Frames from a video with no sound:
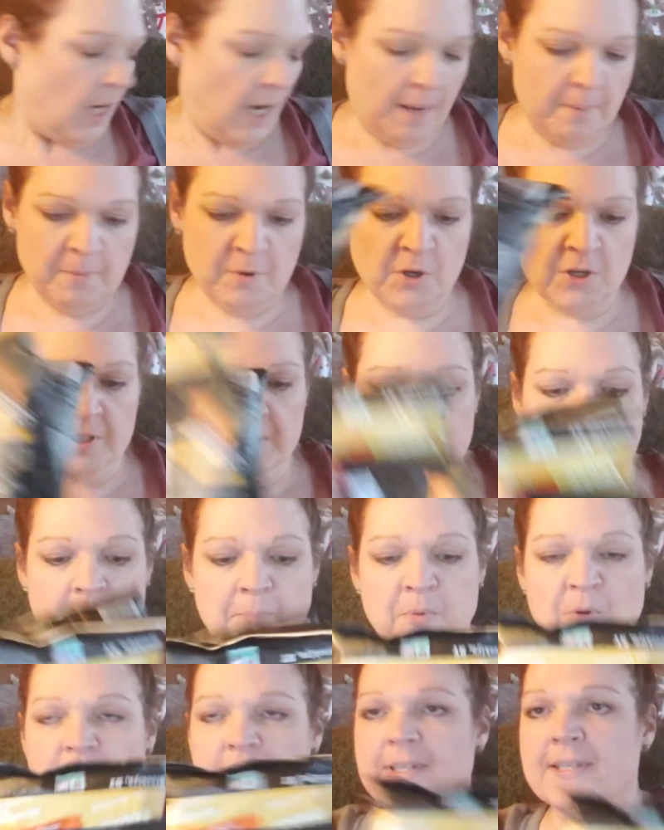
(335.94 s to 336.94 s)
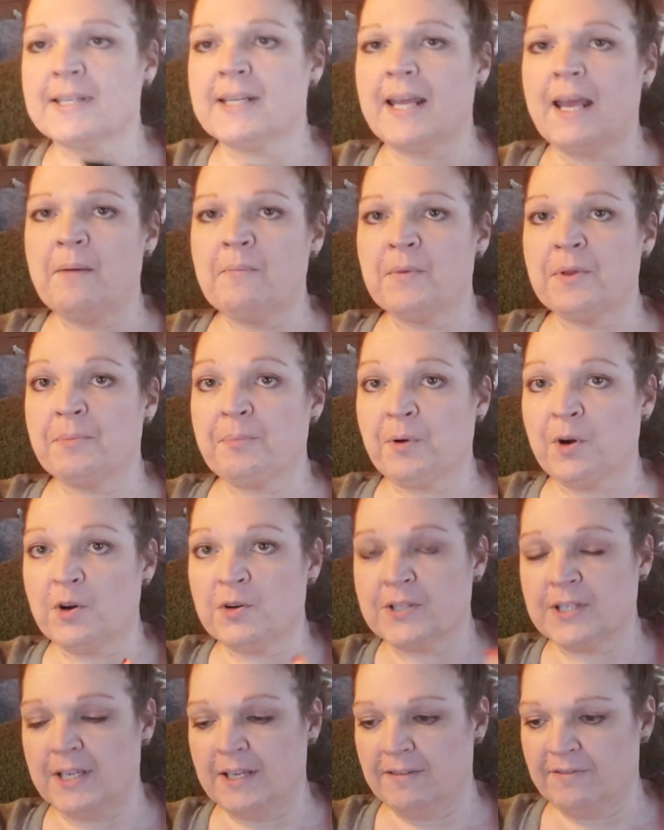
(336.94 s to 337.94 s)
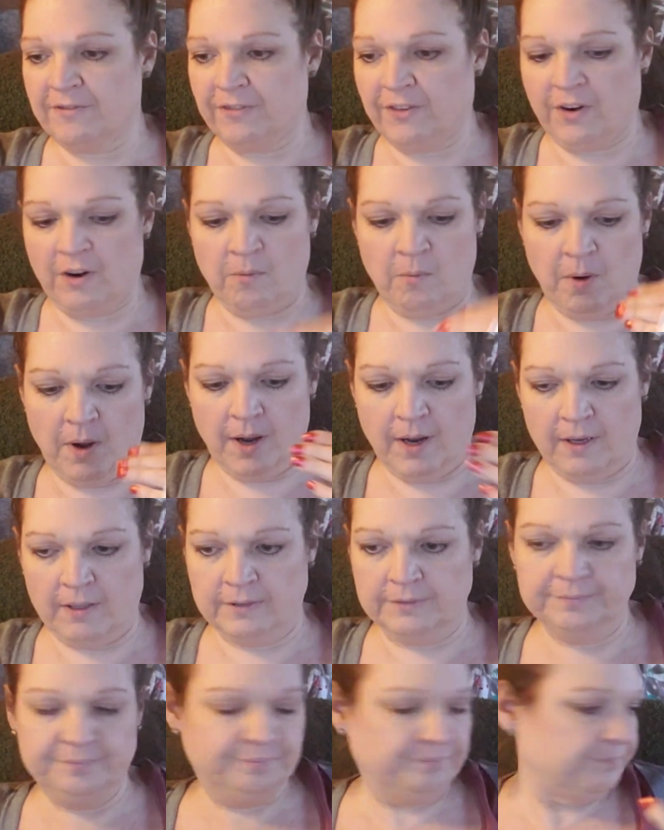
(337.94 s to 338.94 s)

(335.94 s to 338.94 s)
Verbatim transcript: I'm hooked up once again with protein for a while.